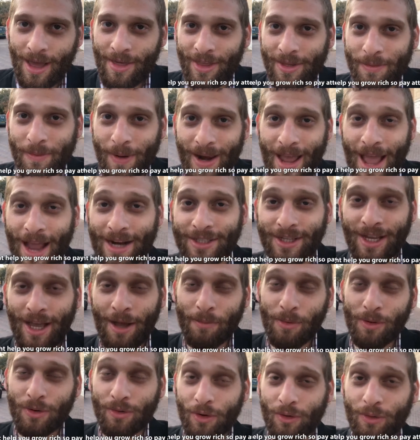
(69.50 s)
And this might actually
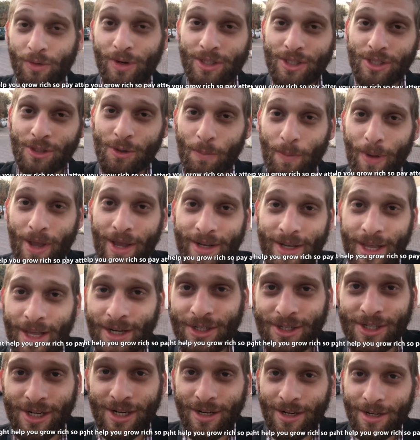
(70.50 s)
help you grow rich, so pay
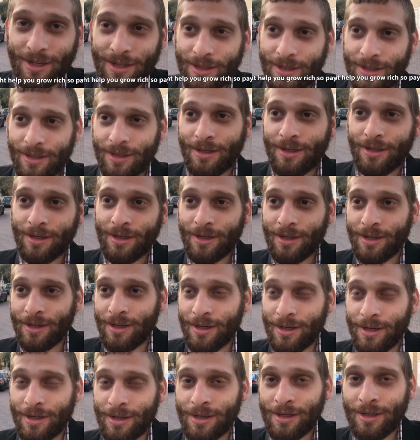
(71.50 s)
attention.
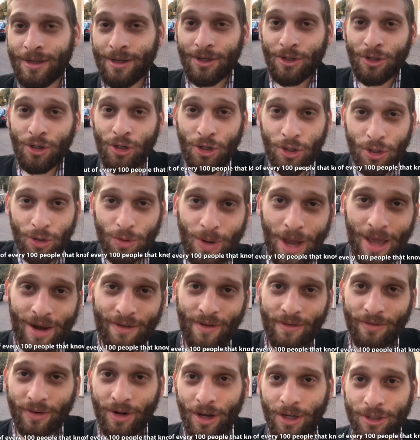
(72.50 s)
2 out
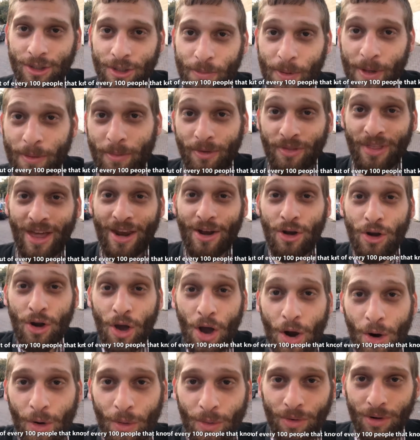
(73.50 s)
of every 100 people that
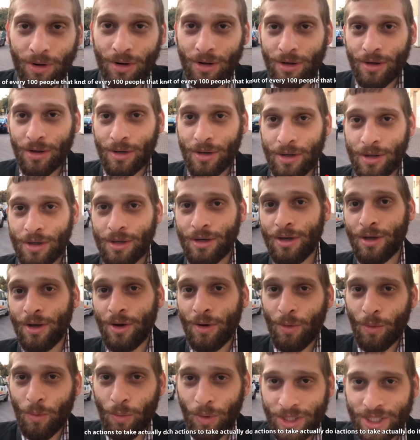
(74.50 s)
know
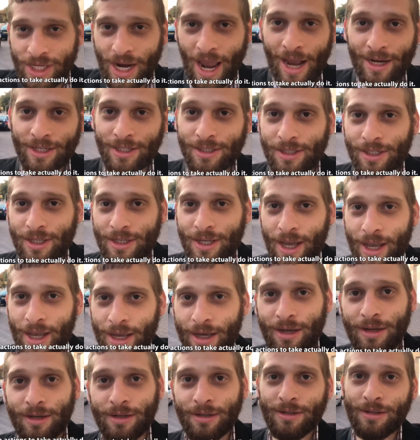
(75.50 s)
which actions to
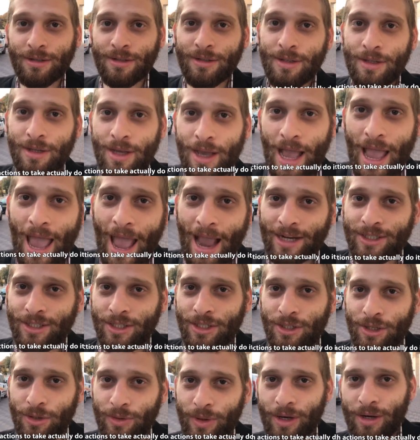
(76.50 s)
take
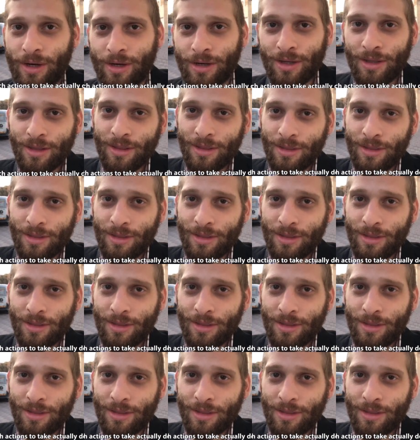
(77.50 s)
actually do it.